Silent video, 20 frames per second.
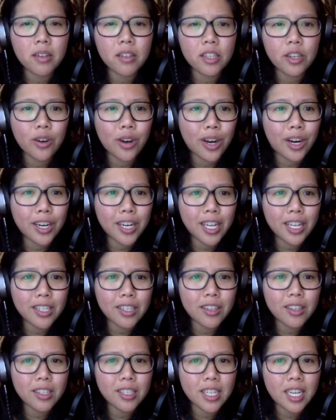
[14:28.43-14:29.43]
your audience
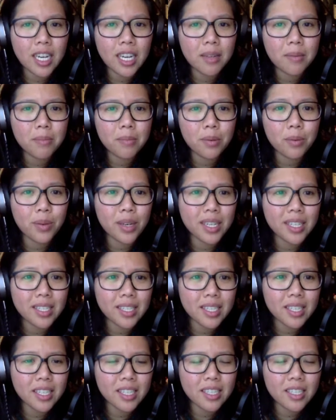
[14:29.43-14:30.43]
all the time. But what
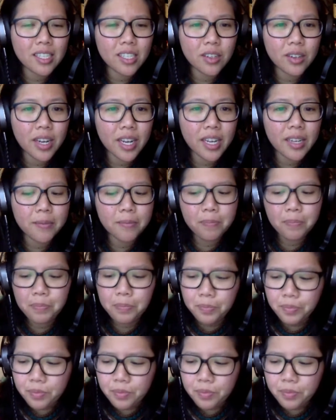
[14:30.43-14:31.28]
is it? Okay.